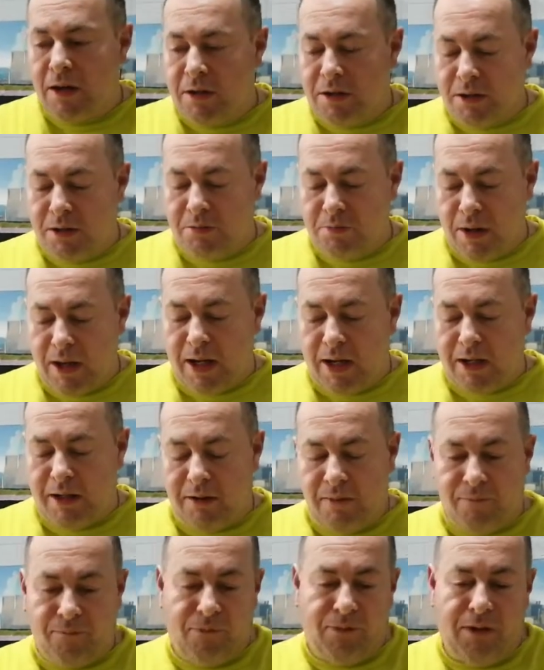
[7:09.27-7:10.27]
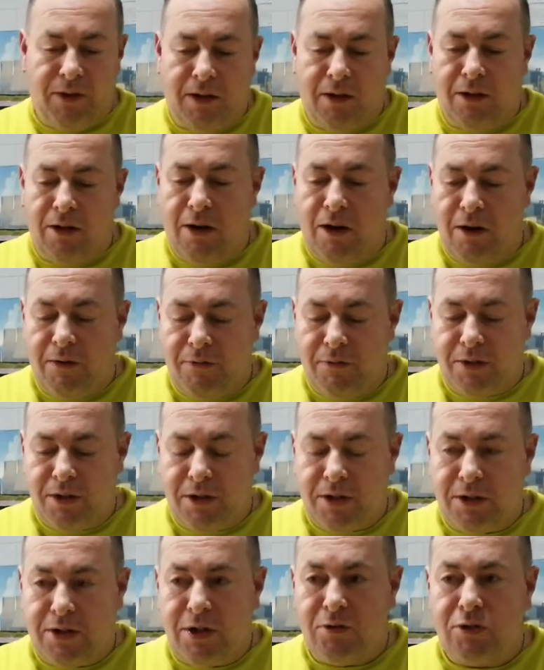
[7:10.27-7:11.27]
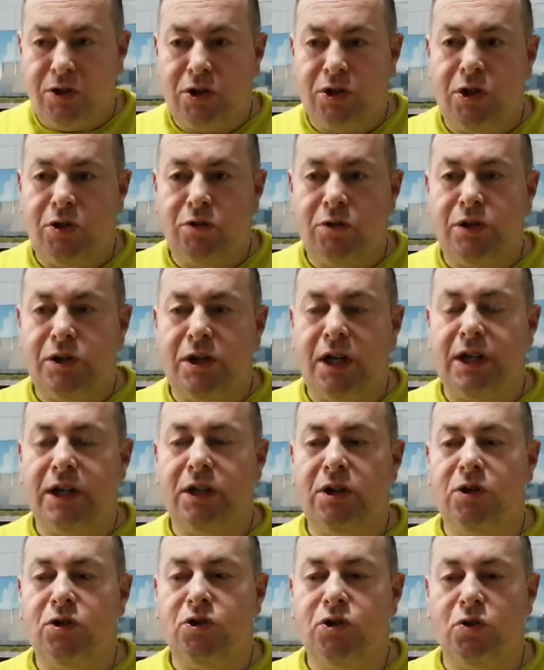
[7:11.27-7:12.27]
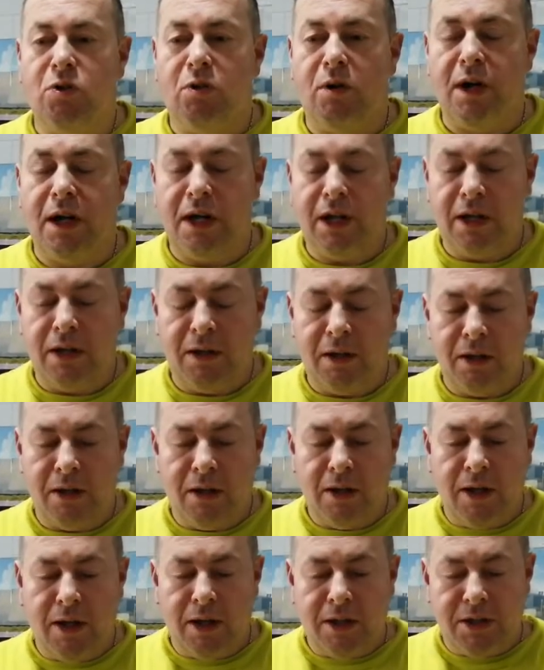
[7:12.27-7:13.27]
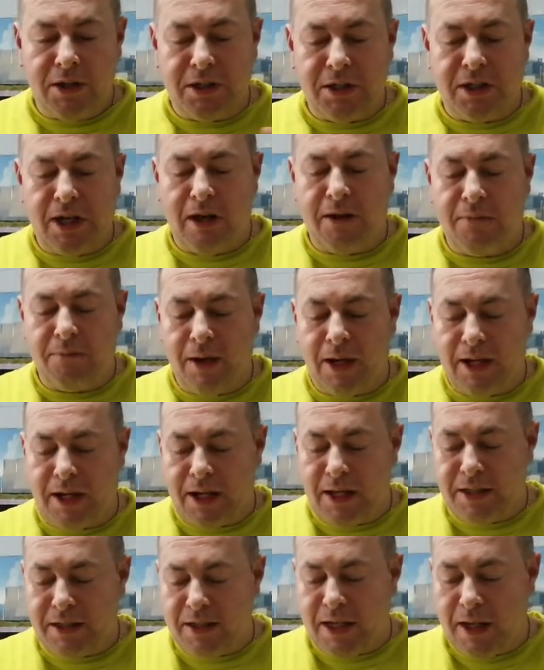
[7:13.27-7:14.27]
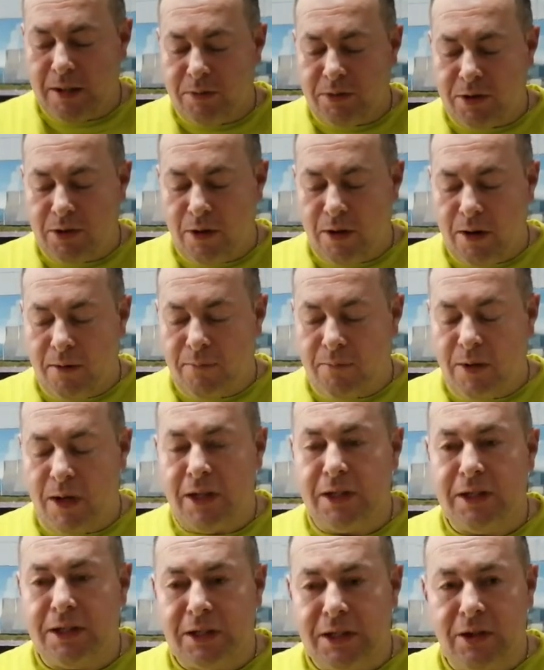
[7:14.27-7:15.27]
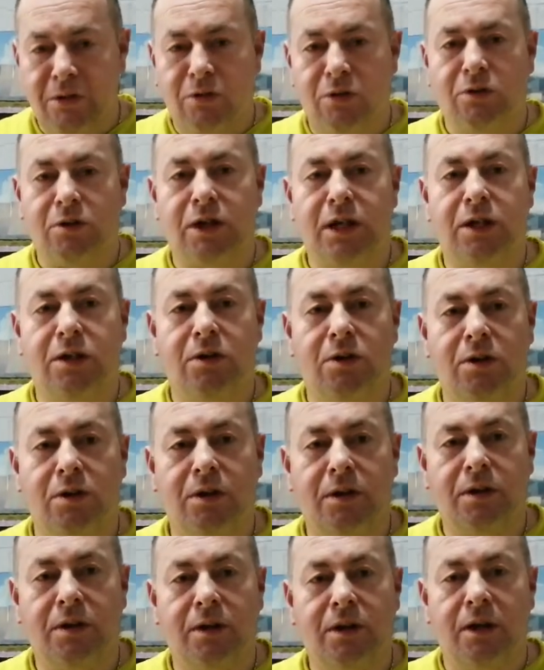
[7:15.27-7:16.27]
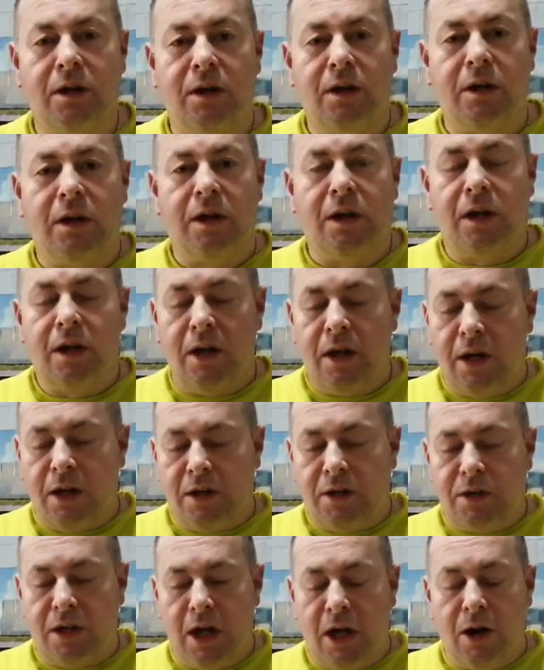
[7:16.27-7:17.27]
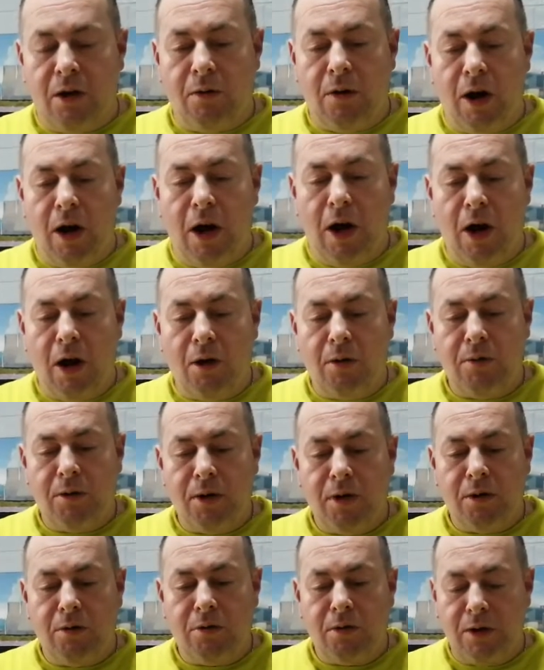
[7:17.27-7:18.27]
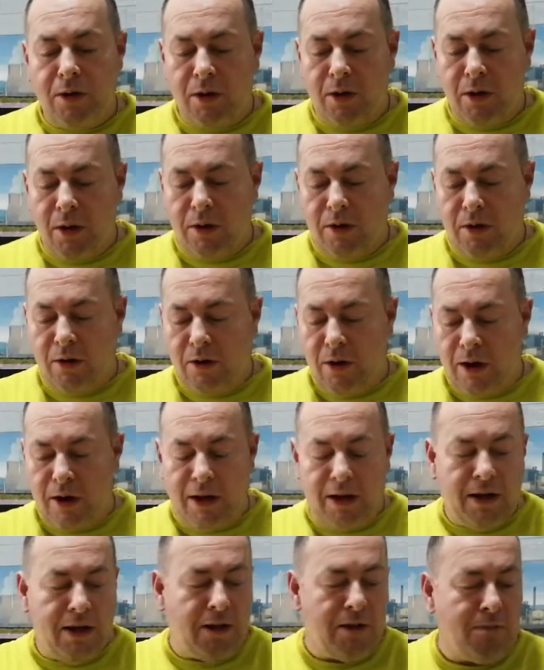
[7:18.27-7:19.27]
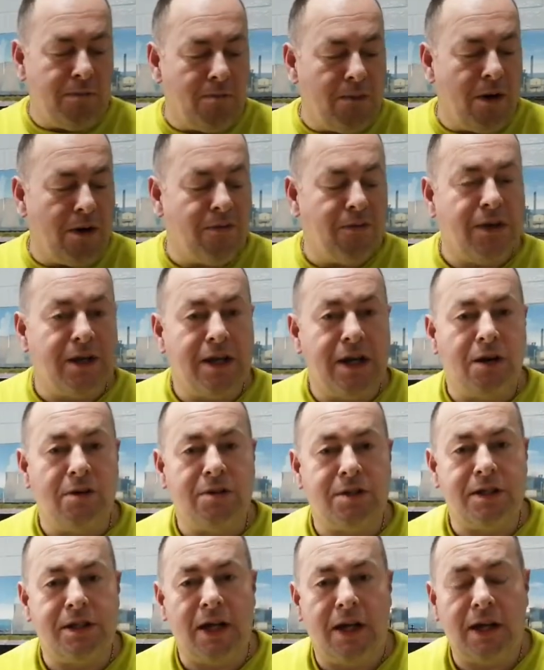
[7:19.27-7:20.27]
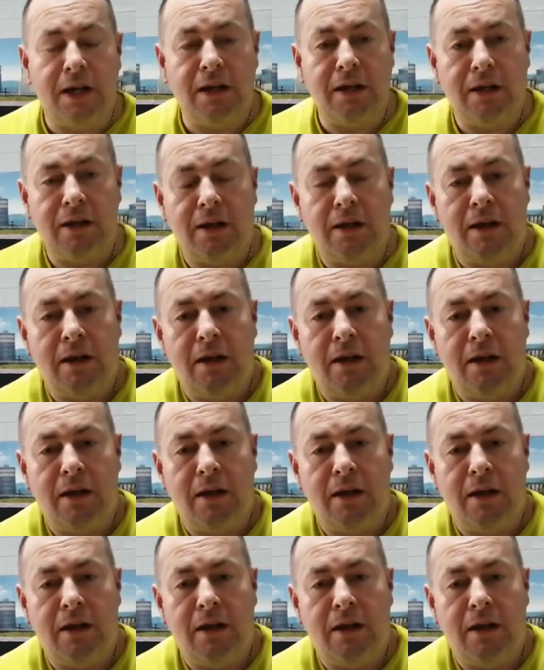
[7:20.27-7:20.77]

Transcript: to make life, to do something you enjoy, to save money at the same time, but it's still looking good. So I hope you like my video today,